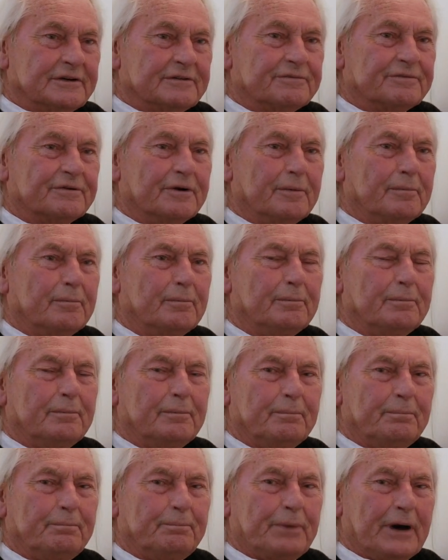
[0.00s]

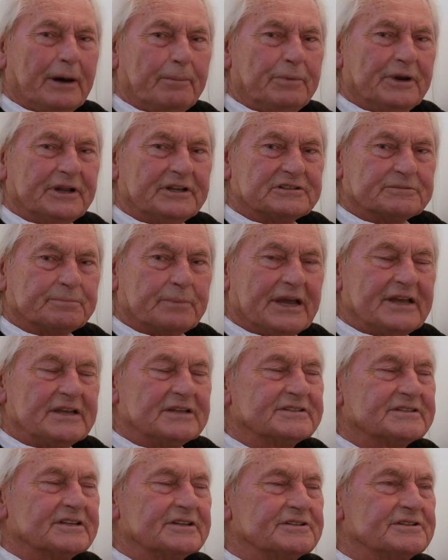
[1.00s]
from public
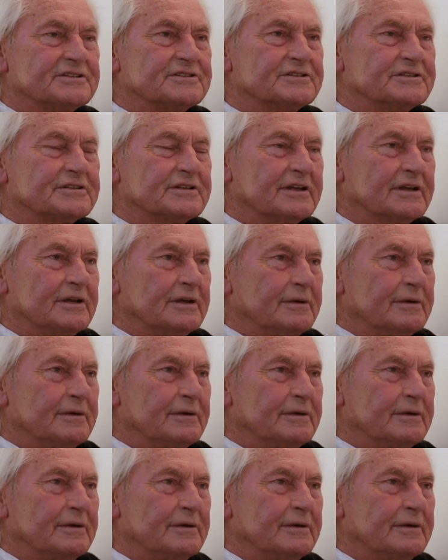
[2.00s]
spaces,